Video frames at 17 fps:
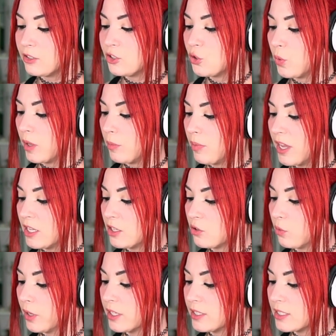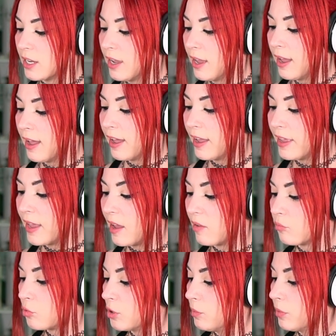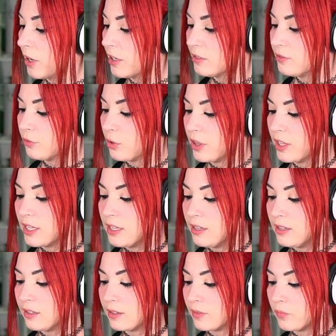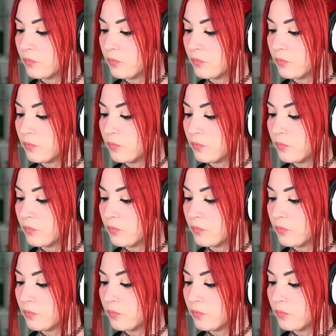to a banquet I have prepared for the king."